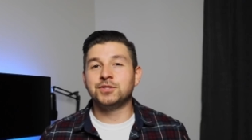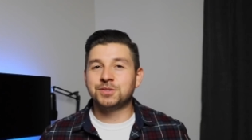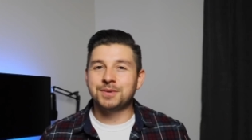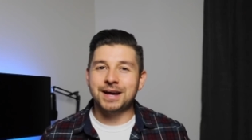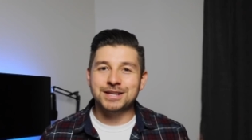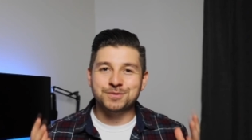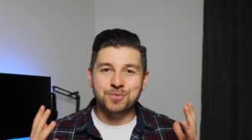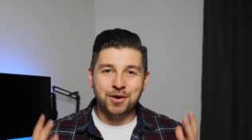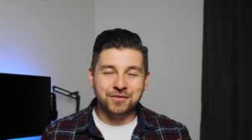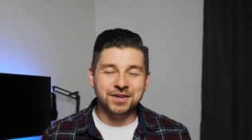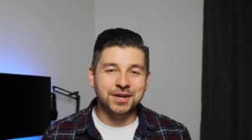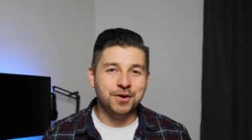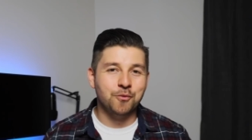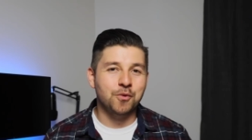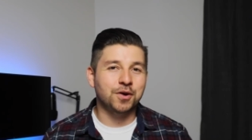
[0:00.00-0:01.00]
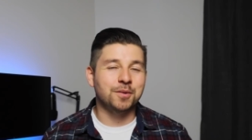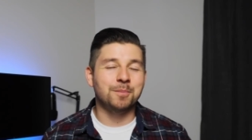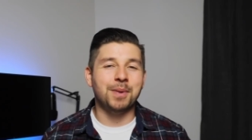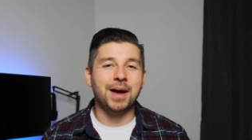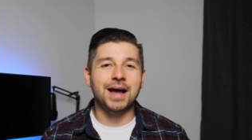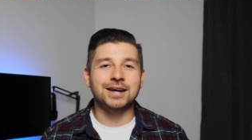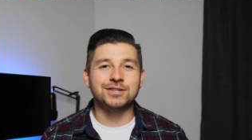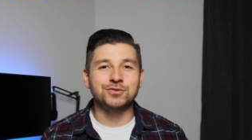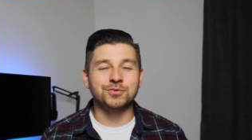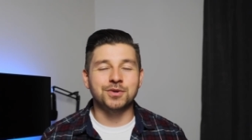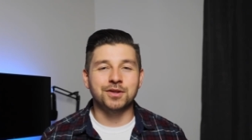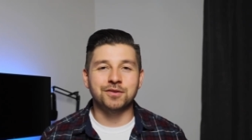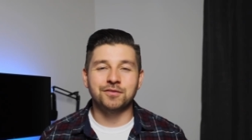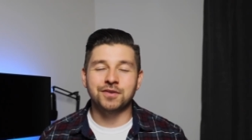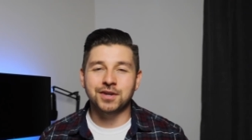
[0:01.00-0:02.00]
What's up guys, Marvin here. Welcome back to
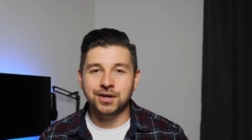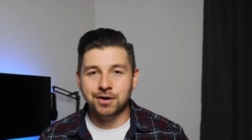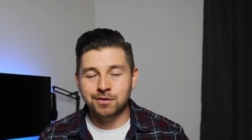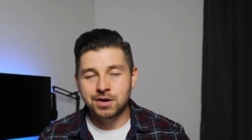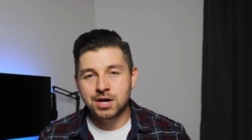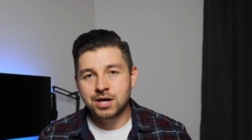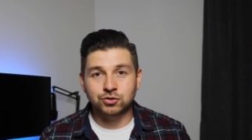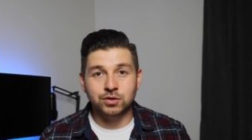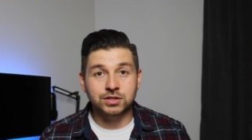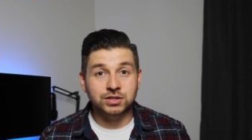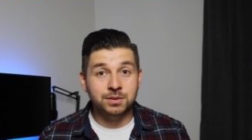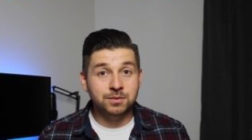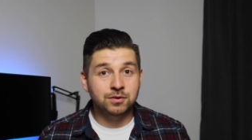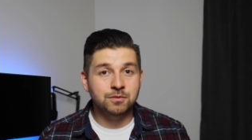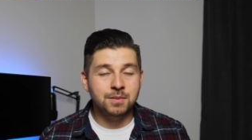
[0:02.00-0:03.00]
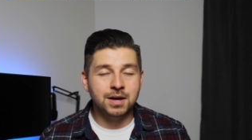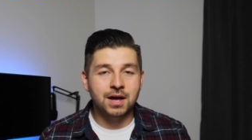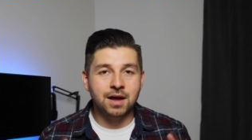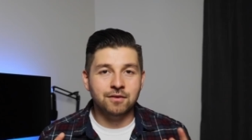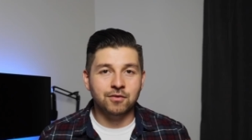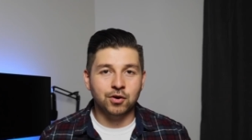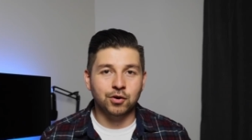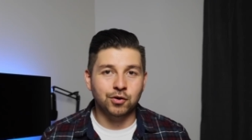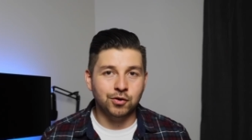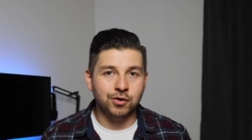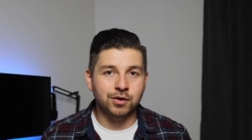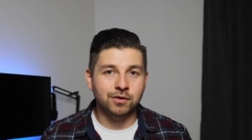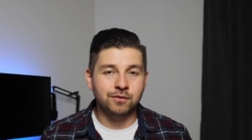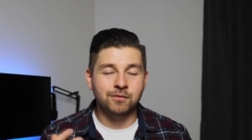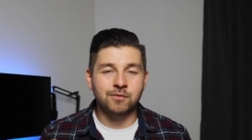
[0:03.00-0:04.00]
another video. So as some of you may have
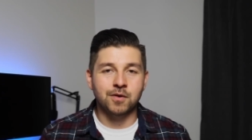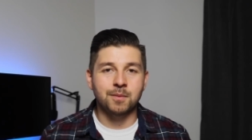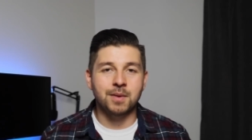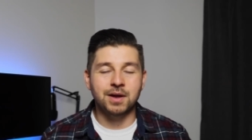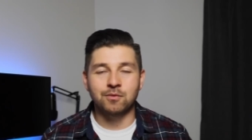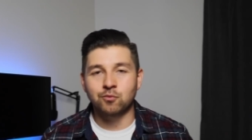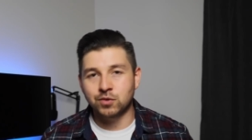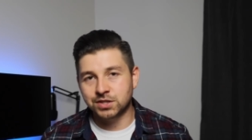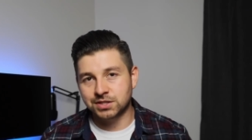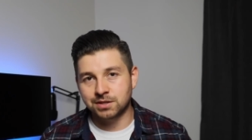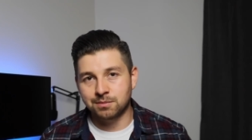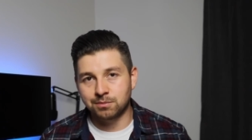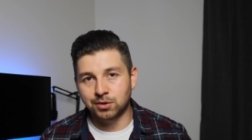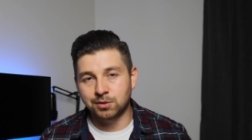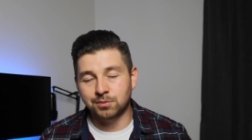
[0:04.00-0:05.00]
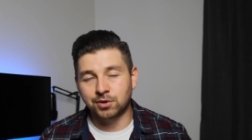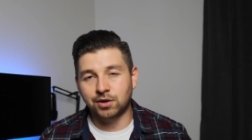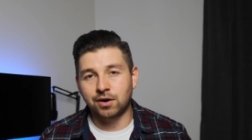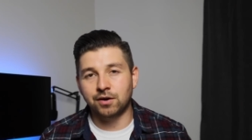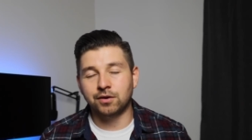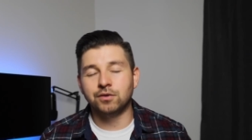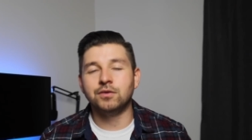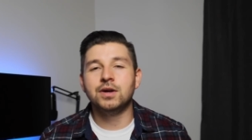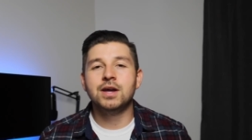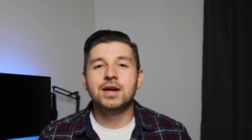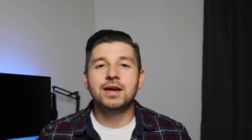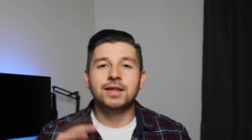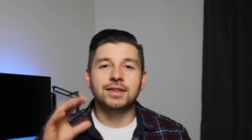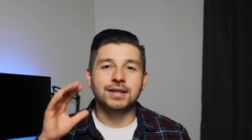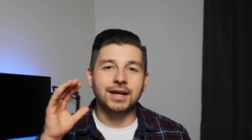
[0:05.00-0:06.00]
heard from a recent Bloomberg article,
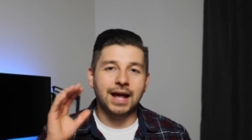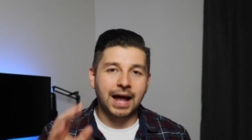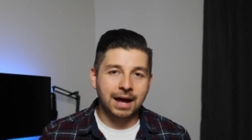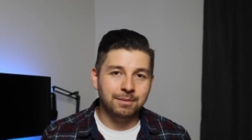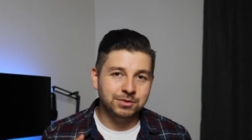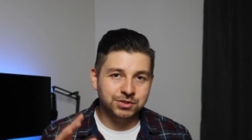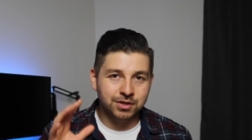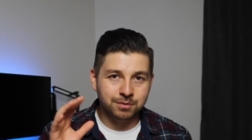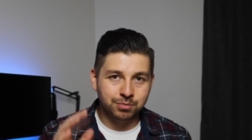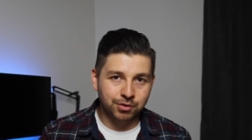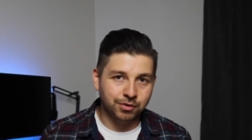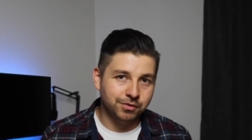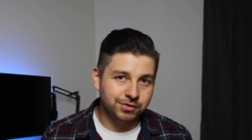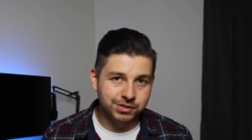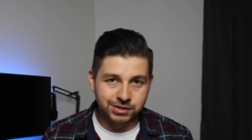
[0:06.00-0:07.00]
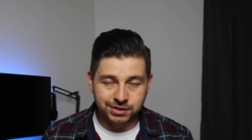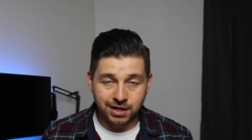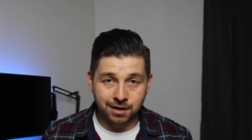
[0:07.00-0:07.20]
the Amazon purge is